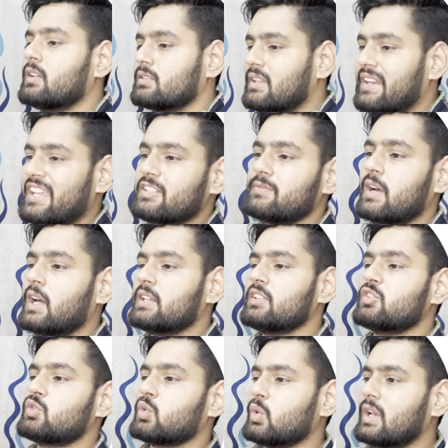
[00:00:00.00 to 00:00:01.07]
The next part
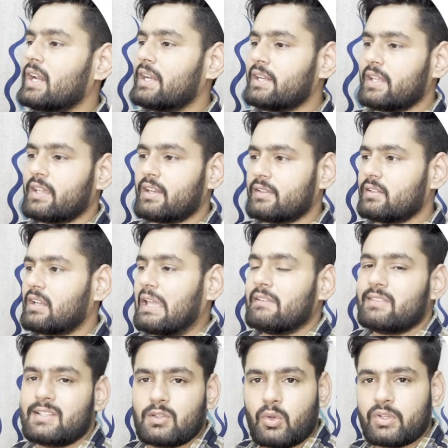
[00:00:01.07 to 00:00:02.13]
is tool and integration. I
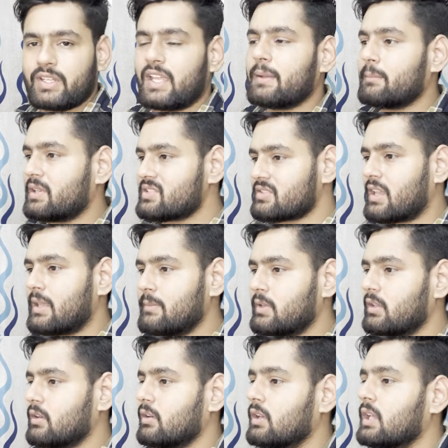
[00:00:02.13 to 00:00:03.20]
will not take much time
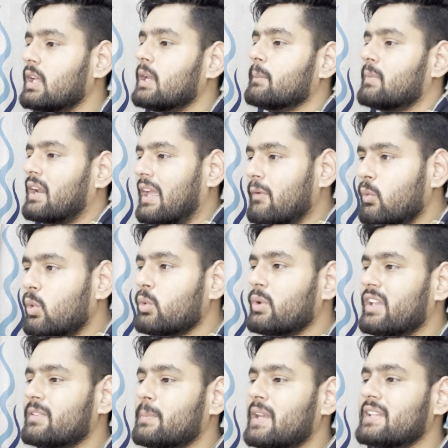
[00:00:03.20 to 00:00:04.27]
here, but I want to
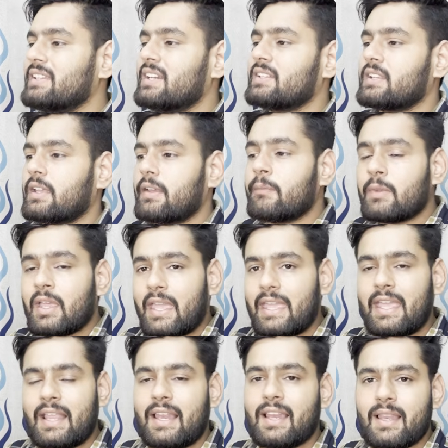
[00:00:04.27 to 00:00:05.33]
explain that
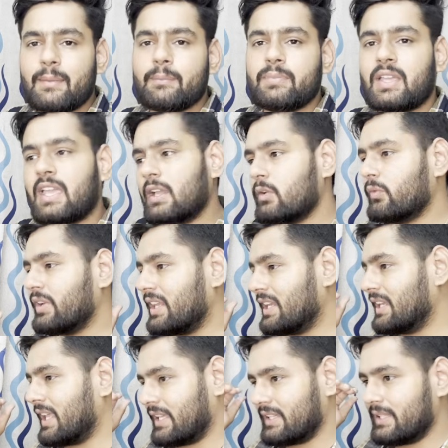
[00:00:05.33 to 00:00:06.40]
LLM have very
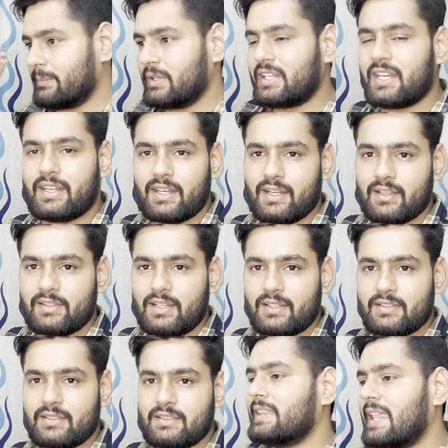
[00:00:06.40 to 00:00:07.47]
limited data
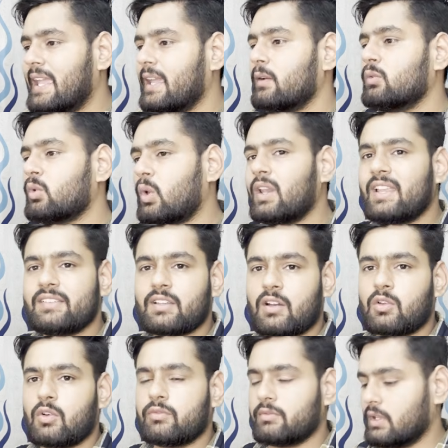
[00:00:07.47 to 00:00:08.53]
sets. They have knowledge
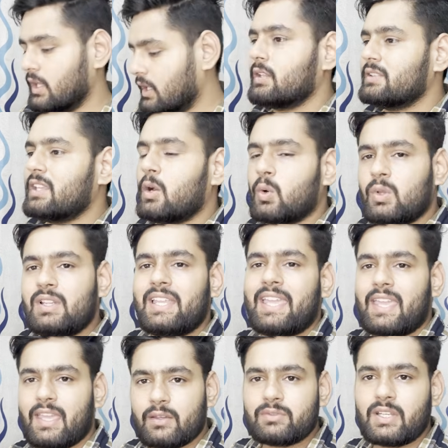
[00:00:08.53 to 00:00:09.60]
cutoff. They only
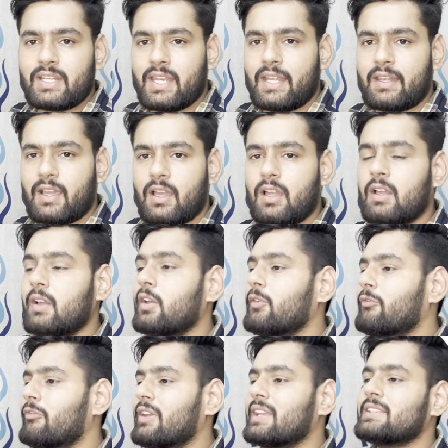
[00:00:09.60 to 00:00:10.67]
have the data
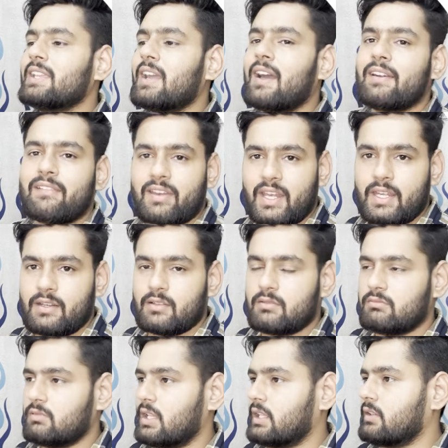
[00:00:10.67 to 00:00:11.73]
where they are trained.
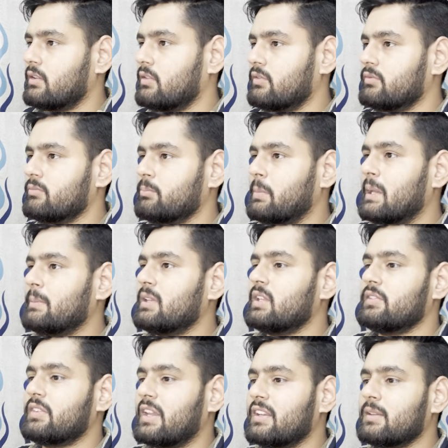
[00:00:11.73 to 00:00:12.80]

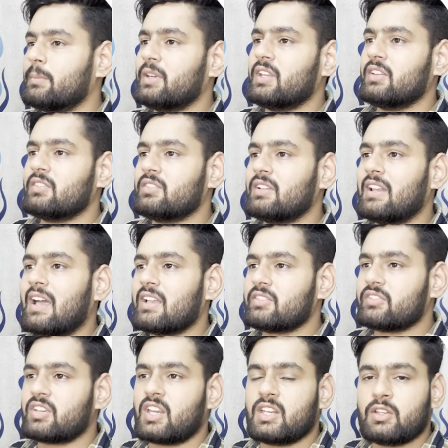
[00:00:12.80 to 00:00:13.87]
Maybe ChatGPT is
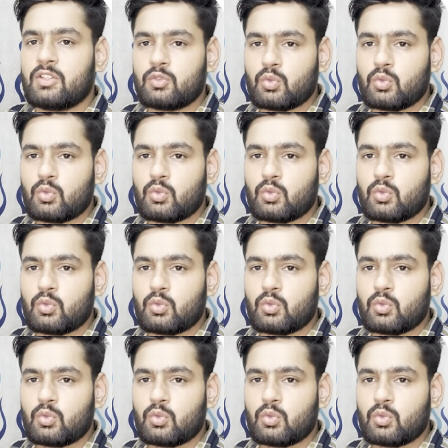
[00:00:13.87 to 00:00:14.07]
last trained in